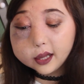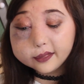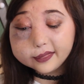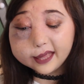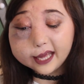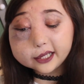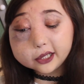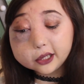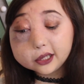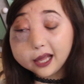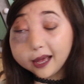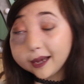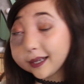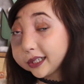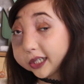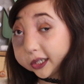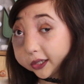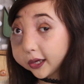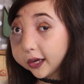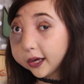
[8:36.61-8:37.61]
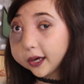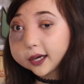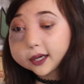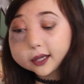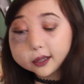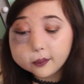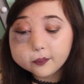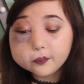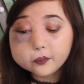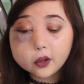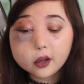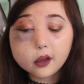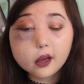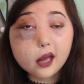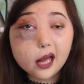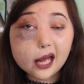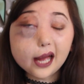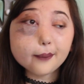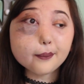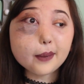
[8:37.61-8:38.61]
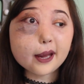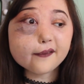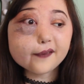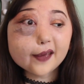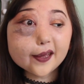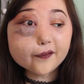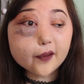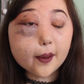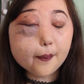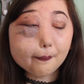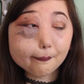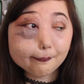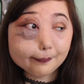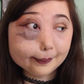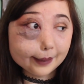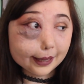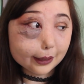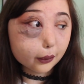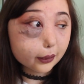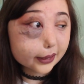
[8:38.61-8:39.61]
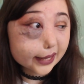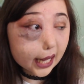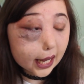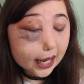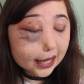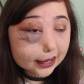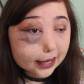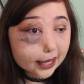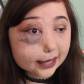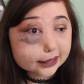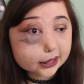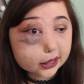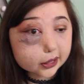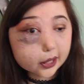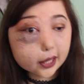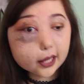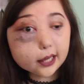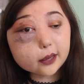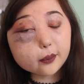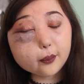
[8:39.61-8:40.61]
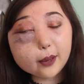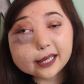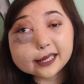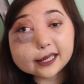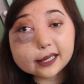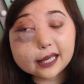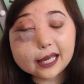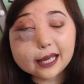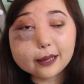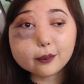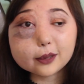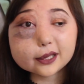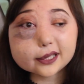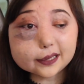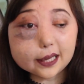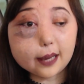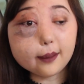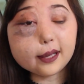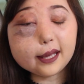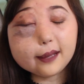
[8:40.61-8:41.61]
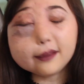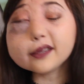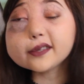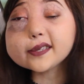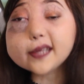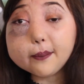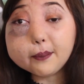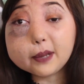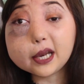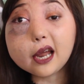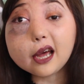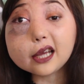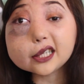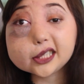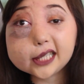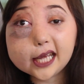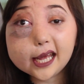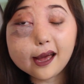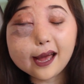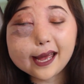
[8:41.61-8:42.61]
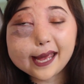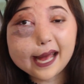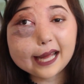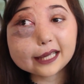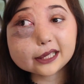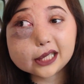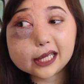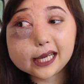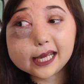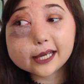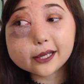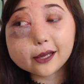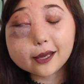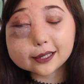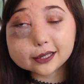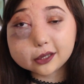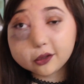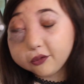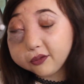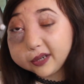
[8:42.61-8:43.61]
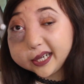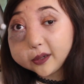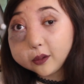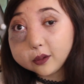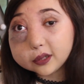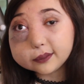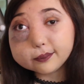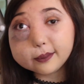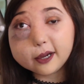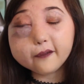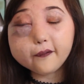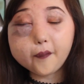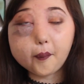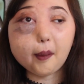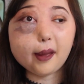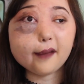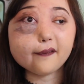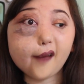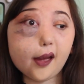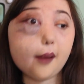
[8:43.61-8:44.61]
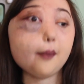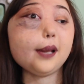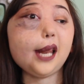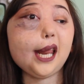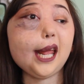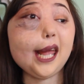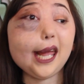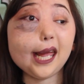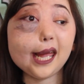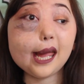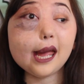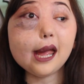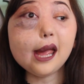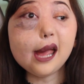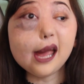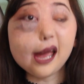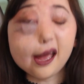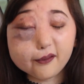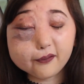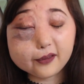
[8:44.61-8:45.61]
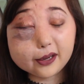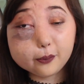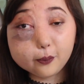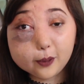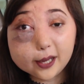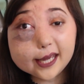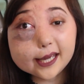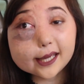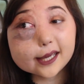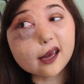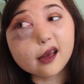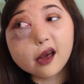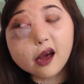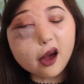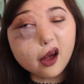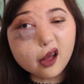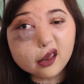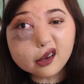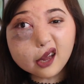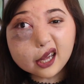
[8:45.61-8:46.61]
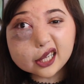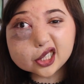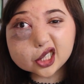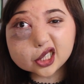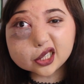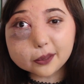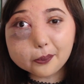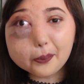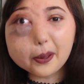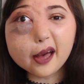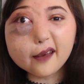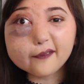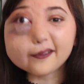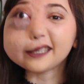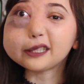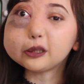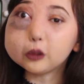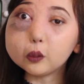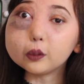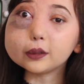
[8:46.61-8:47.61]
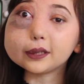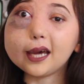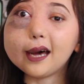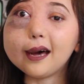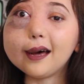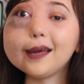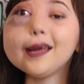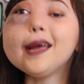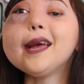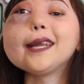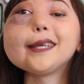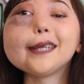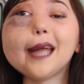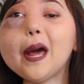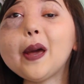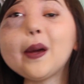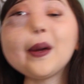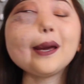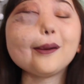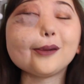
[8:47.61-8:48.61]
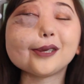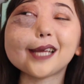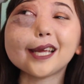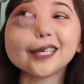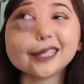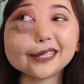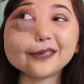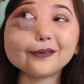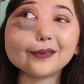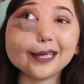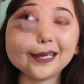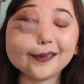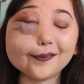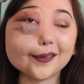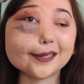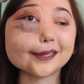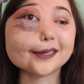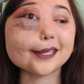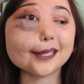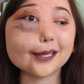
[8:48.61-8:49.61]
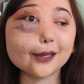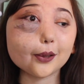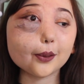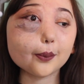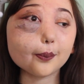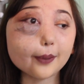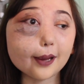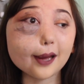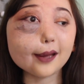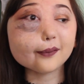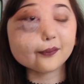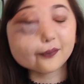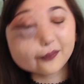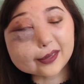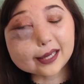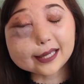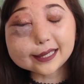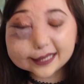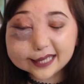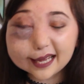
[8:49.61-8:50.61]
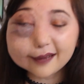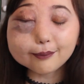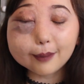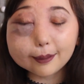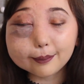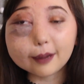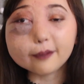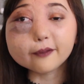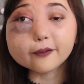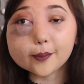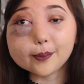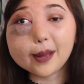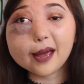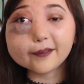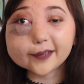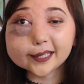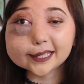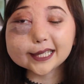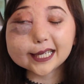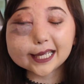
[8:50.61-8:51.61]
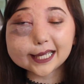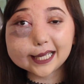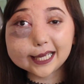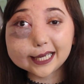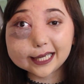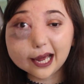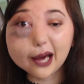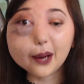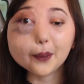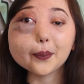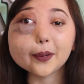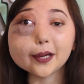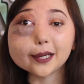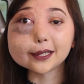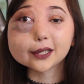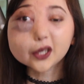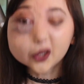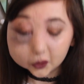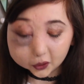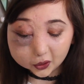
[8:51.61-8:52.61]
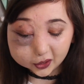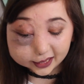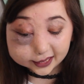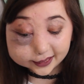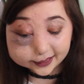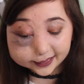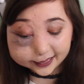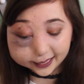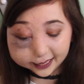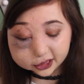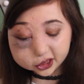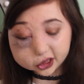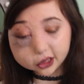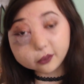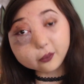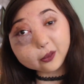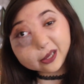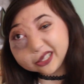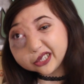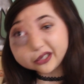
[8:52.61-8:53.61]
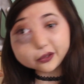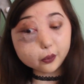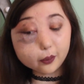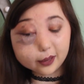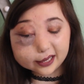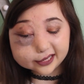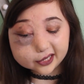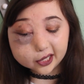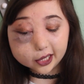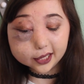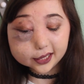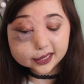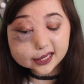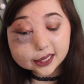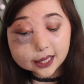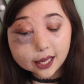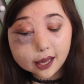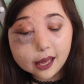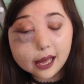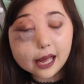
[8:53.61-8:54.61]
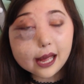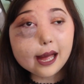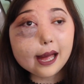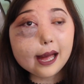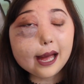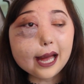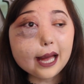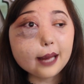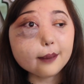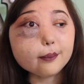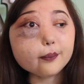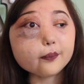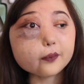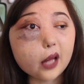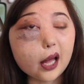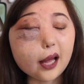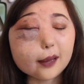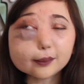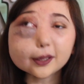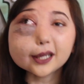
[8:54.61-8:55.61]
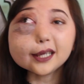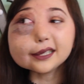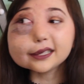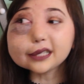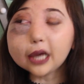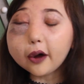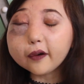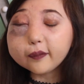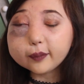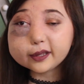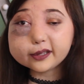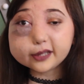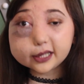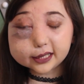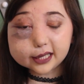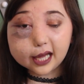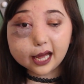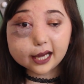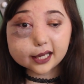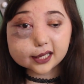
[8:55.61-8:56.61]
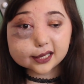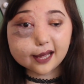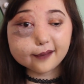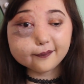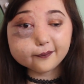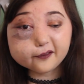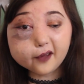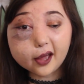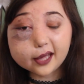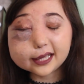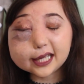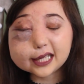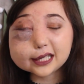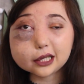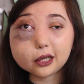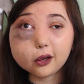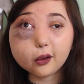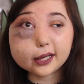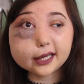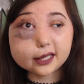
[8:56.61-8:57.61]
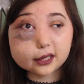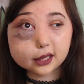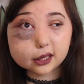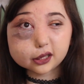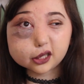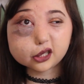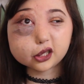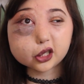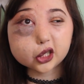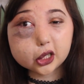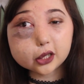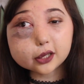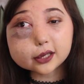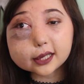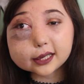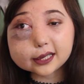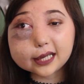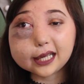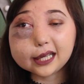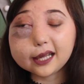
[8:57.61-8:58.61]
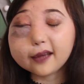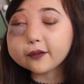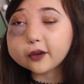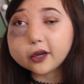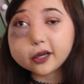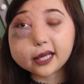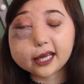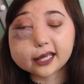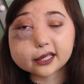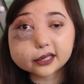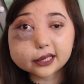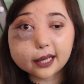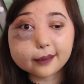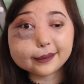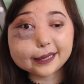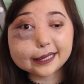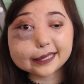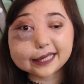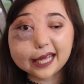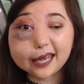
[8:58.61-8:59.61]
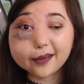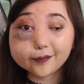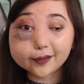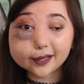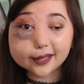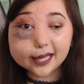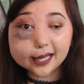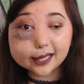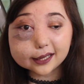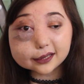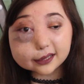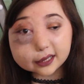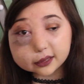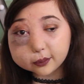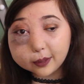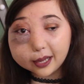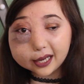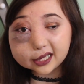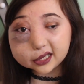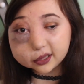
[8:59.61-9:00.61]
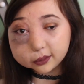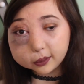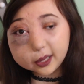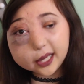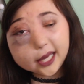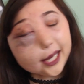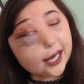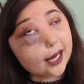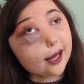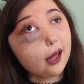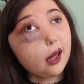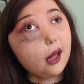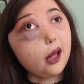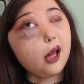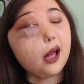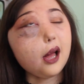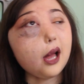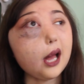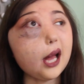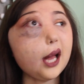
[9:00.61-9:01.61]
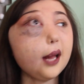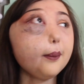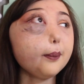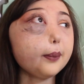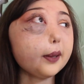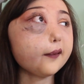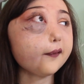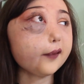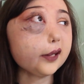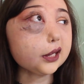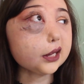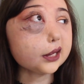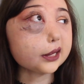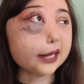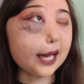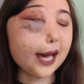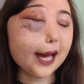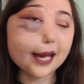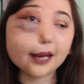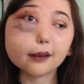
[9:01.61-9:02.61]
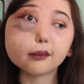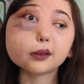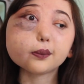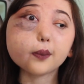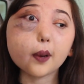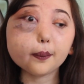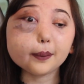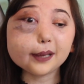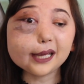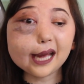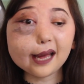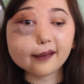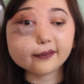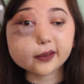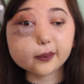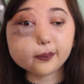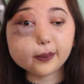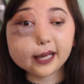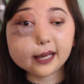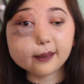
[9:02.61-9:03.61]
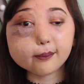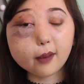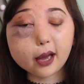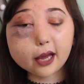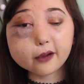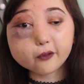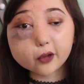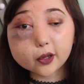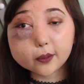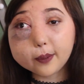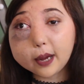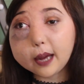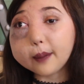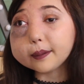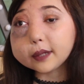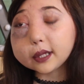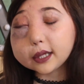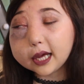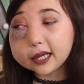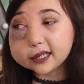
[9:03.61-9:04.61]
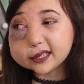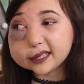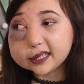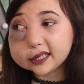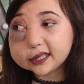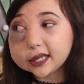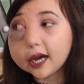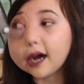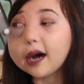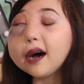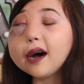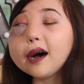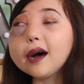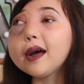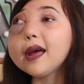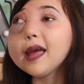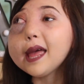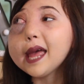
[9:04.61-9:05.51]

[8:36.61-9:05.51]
that you like to cook? My favourite meal that I like to cook, when it was in summer last year, I actually cooked a 3-course meal for my family every week. Aren't I just the perfect daughter? No, it was actually really fun to do, but it saved my mum from having to clean up and cook in the kitchen, which is always good. I'm going to start off with dessert because I find this a lot easier to choose because I love cooking so many savoury things as well as sweet. But for dessert, it would probably have to be my rhubarb and custard tart.